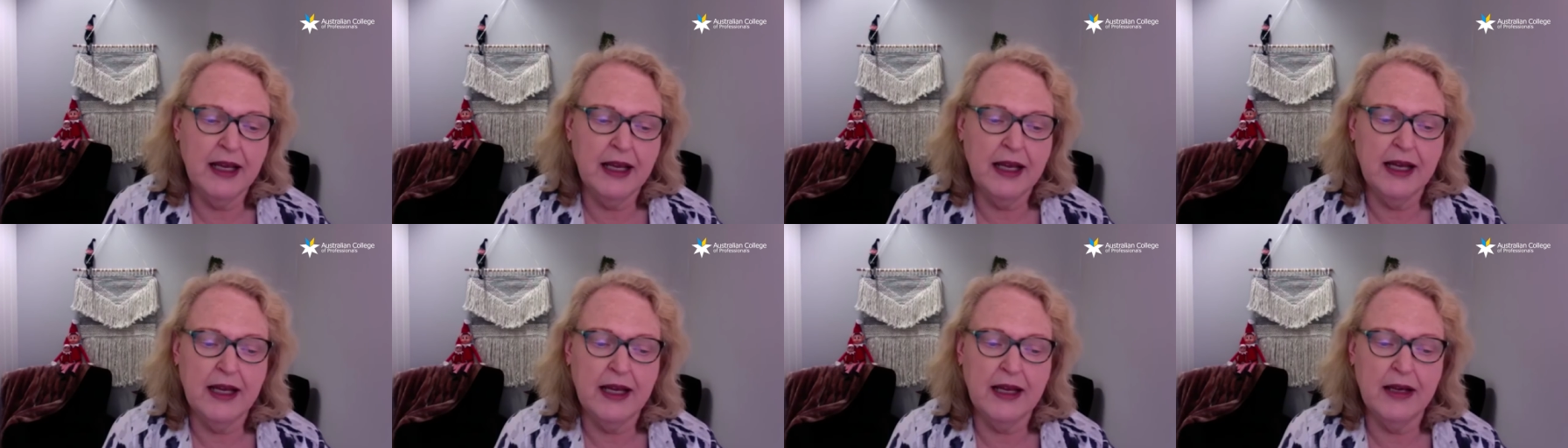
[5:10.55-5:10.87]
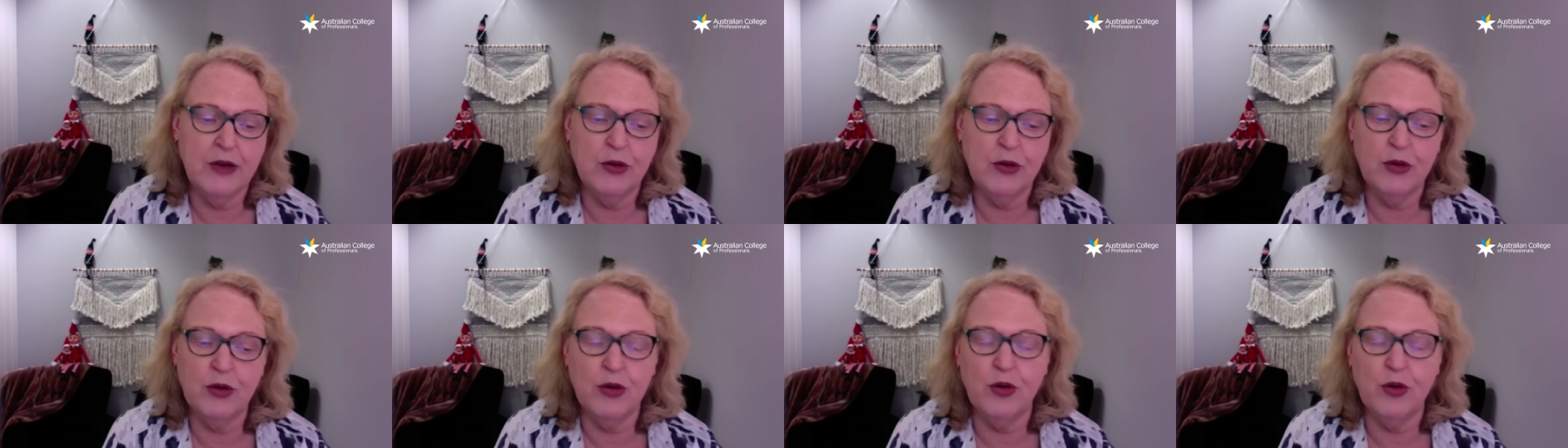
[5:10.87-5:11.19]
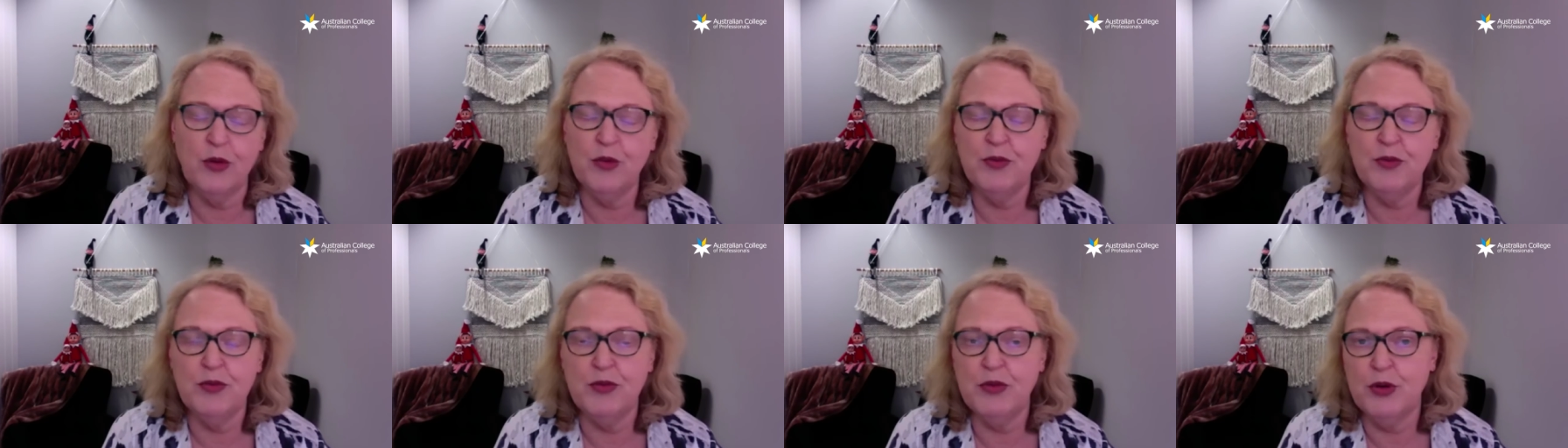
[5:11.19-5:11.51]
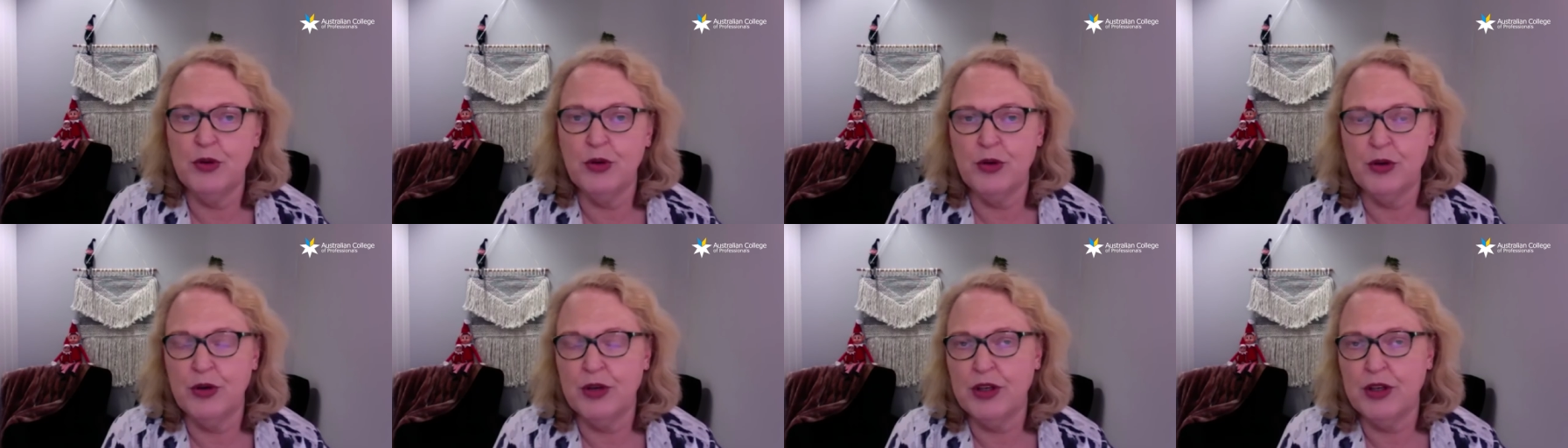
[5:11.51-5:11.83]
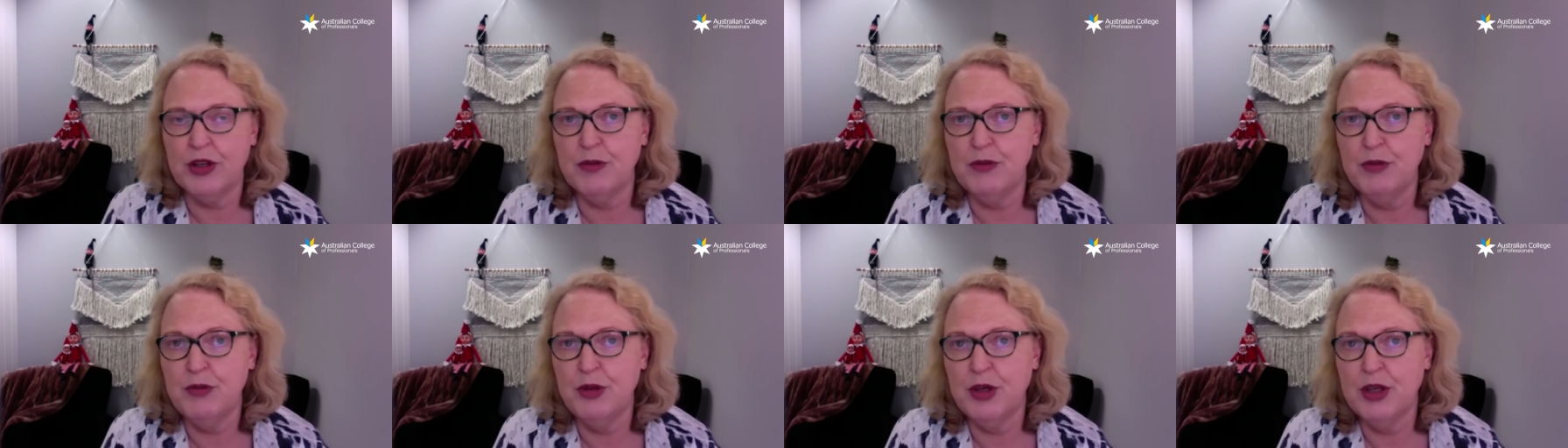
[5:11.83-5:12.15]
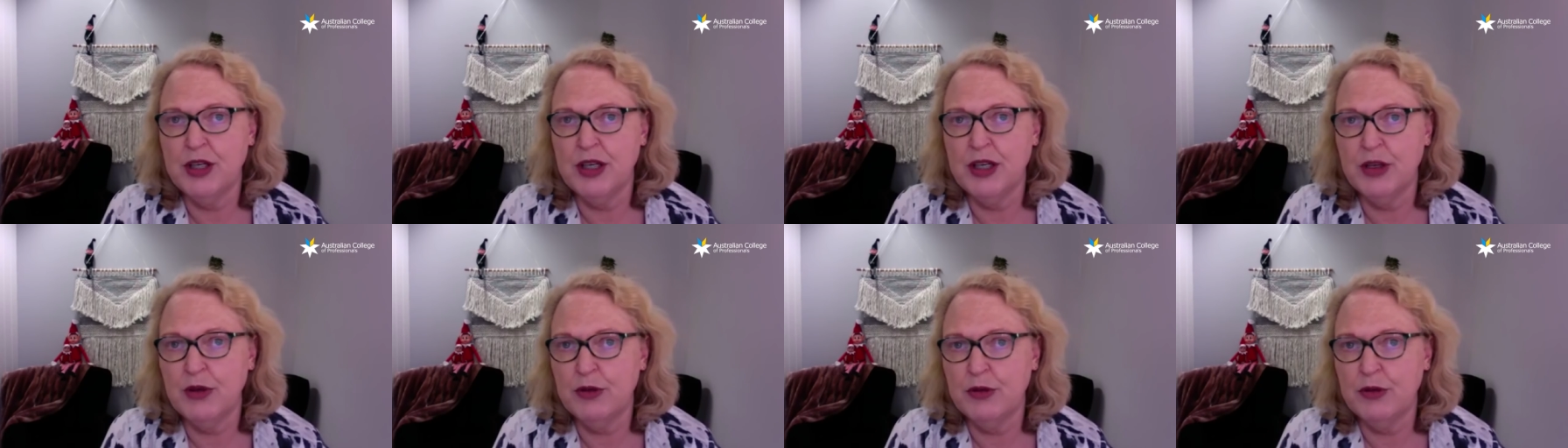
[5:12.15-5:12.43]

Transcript: or a community